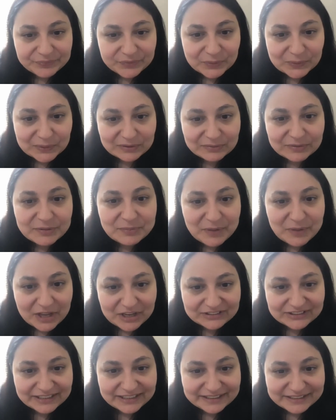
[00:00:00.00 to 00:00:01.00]

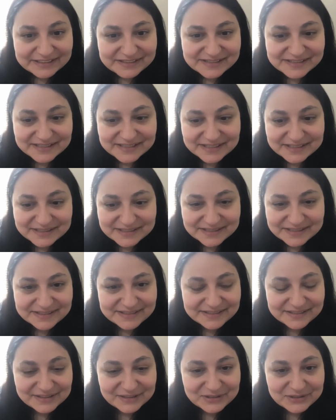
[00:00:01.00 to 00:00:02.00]
remodeling is
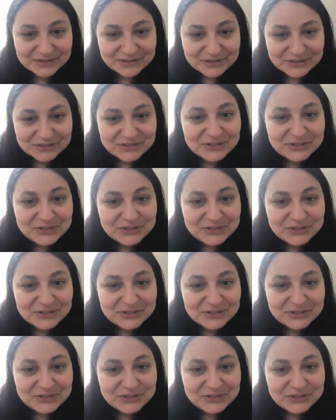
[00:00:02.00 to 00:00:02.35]
the